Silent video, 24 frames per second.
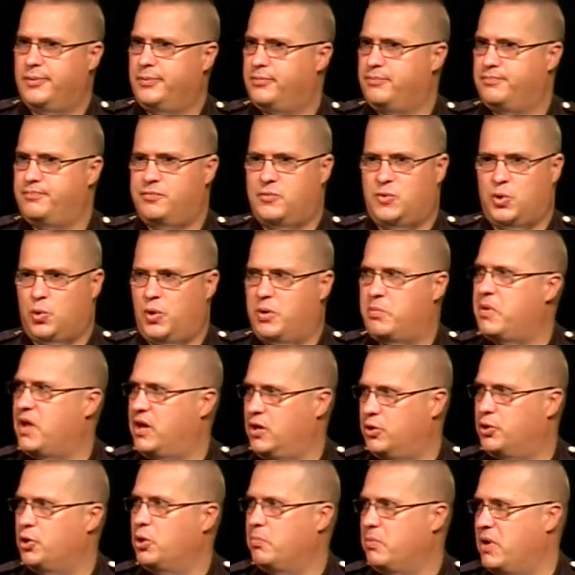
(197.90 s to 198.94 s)
the
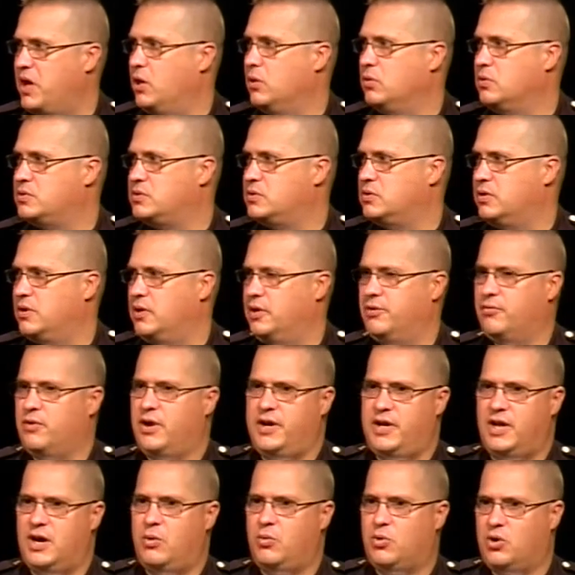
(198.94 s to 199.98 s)
remaining are males. And okay.
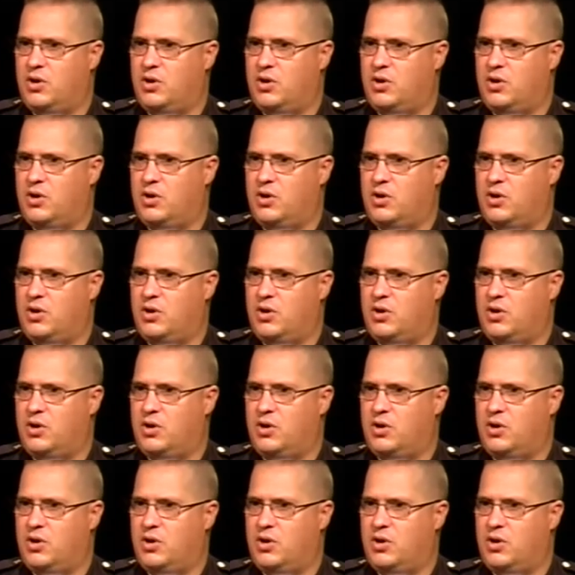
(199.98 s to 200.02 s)
right now, we're